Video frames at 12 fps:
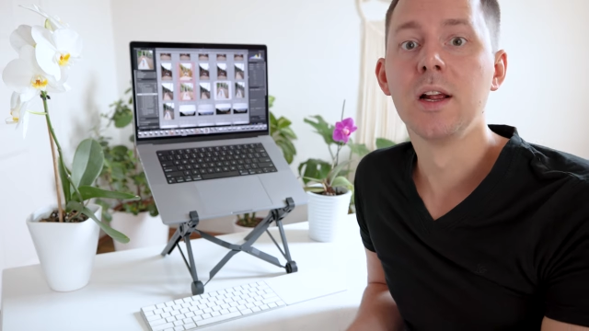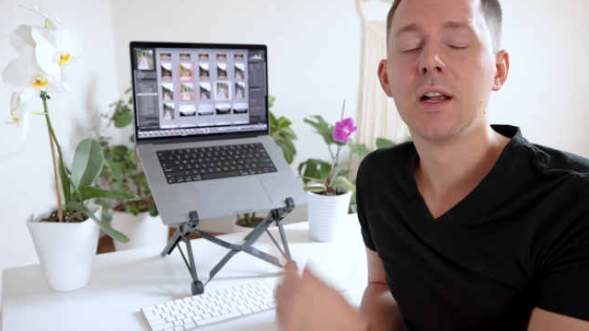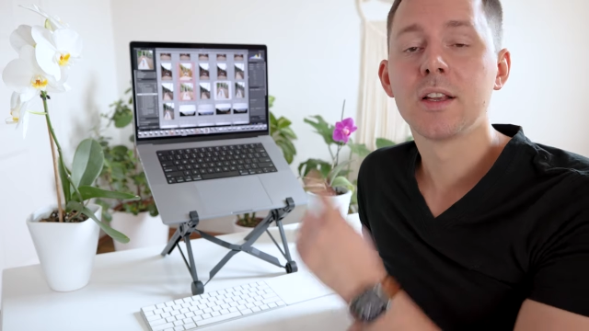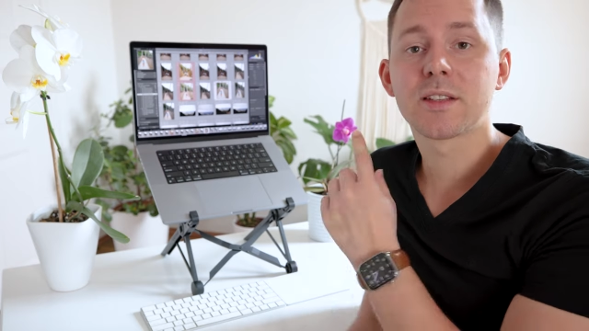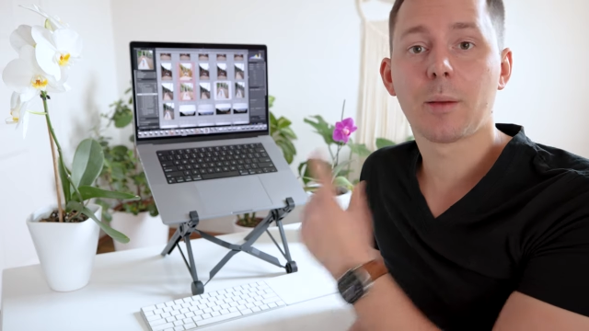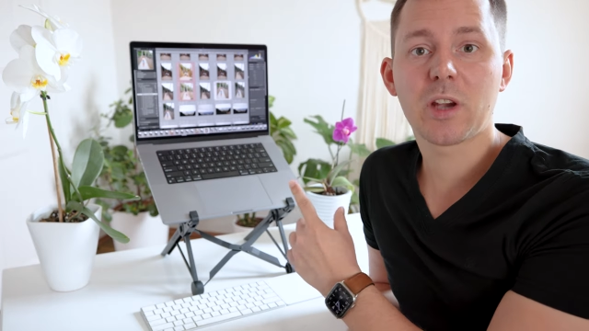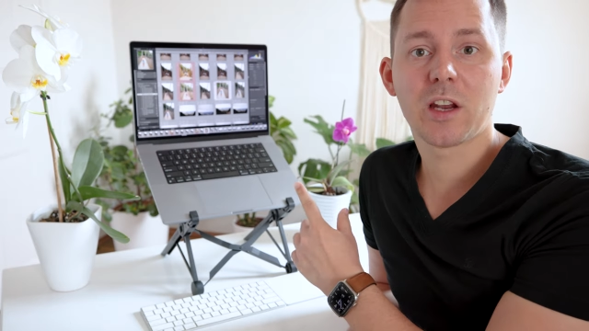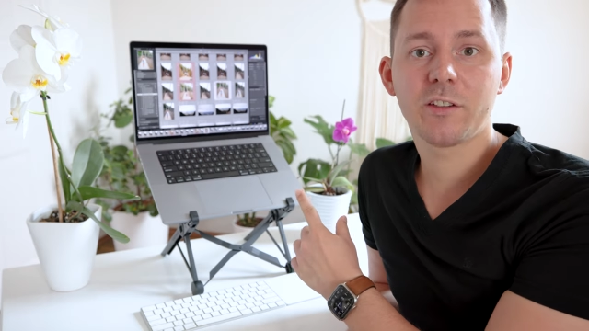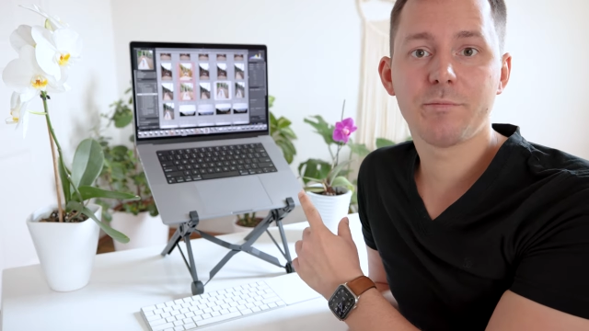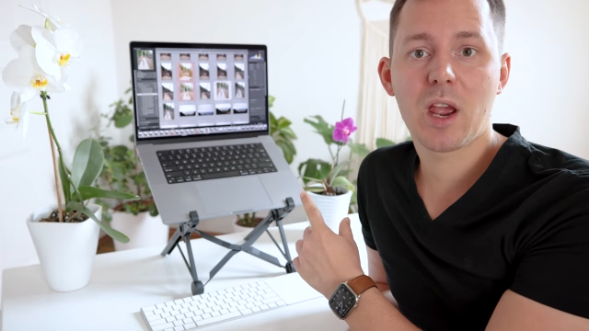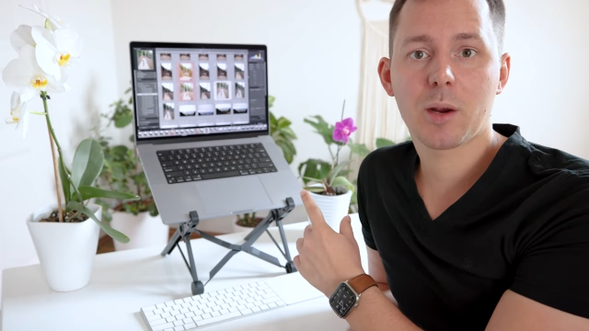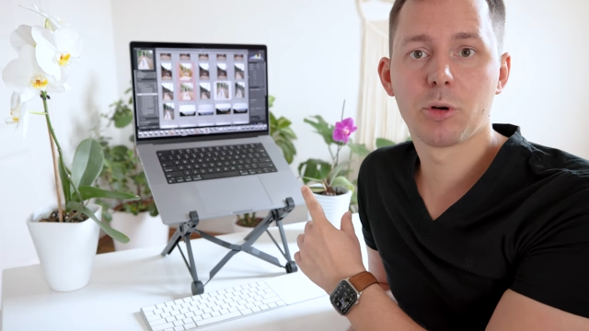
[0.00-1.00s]
Some kind of
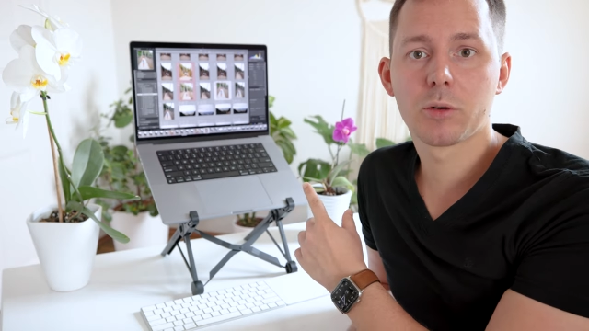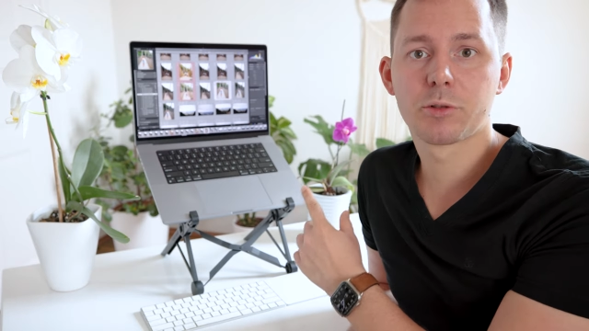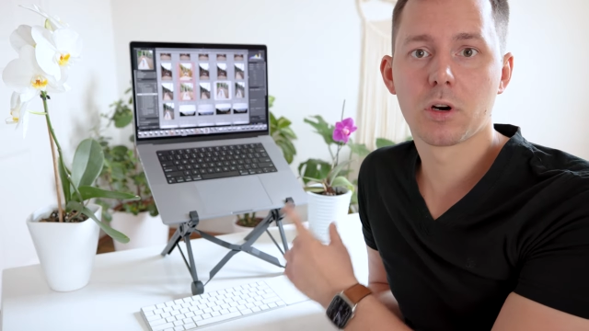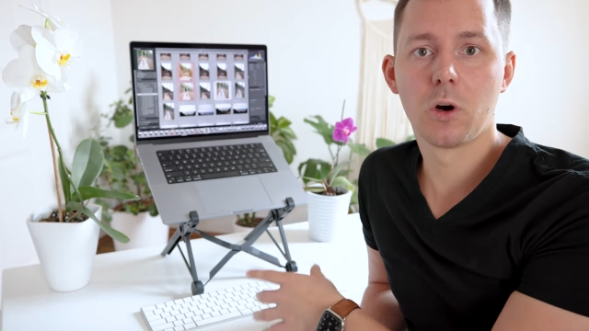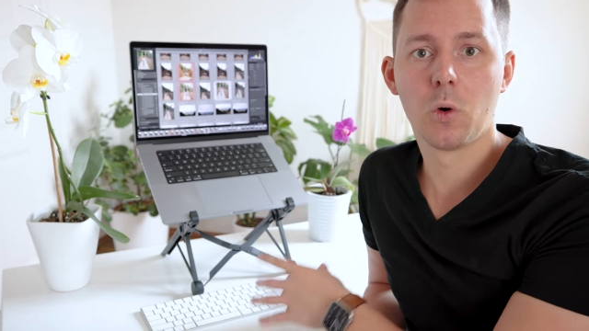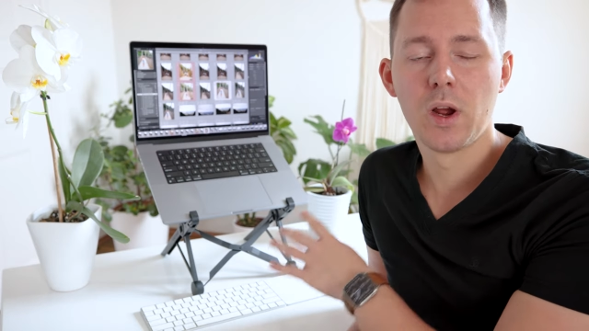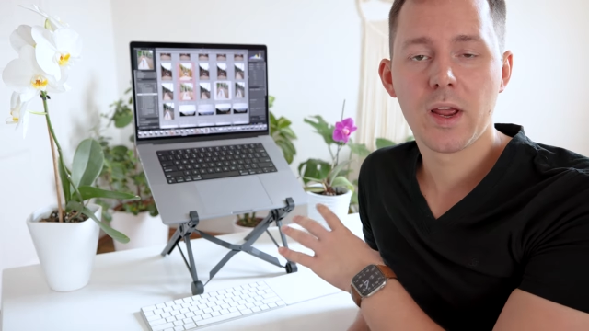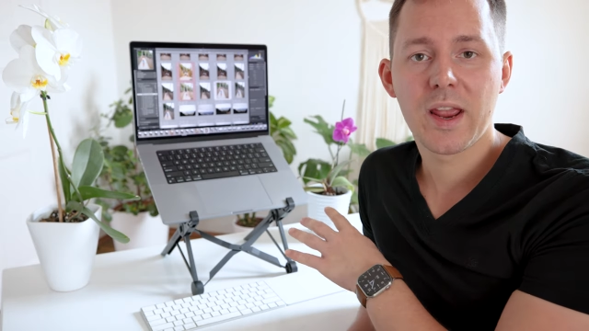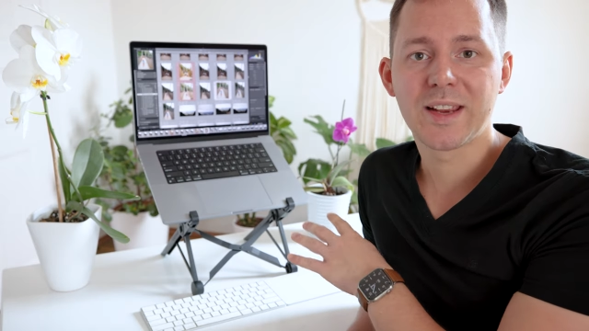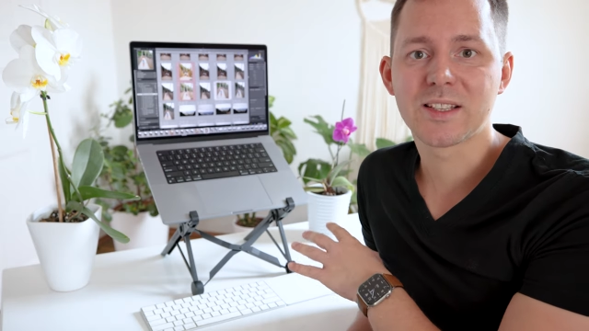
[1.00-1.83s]
MacBook Pro, a